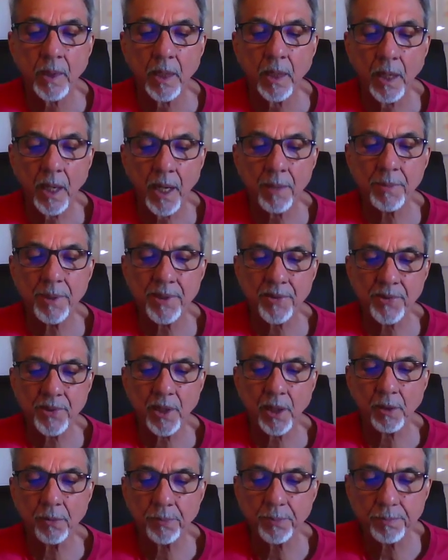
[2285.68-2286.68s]
I
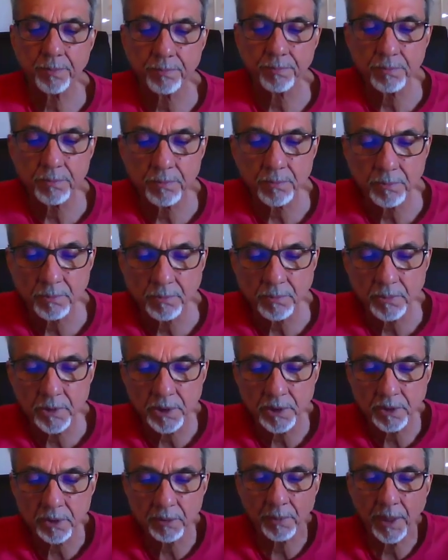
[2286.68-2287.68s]
myself,
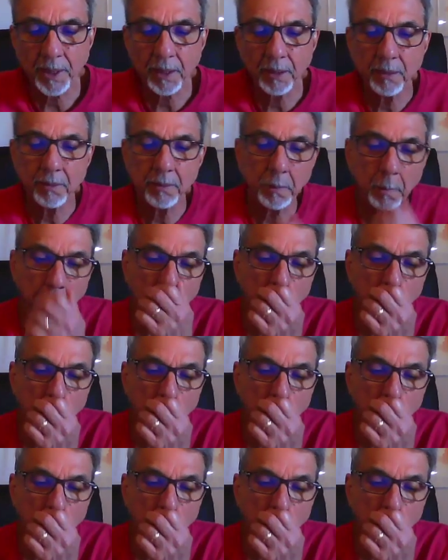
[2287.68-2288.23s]
with my